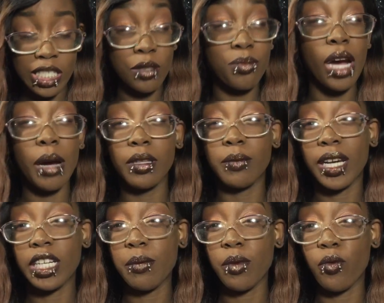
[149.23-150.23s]
is probably my
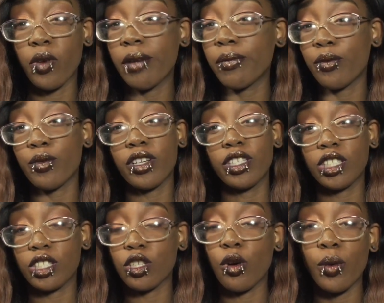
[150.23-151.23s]
number 1, but we're going to
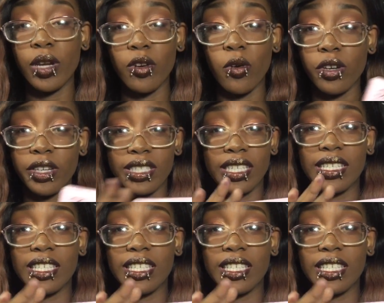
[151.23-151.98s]
just go in order and say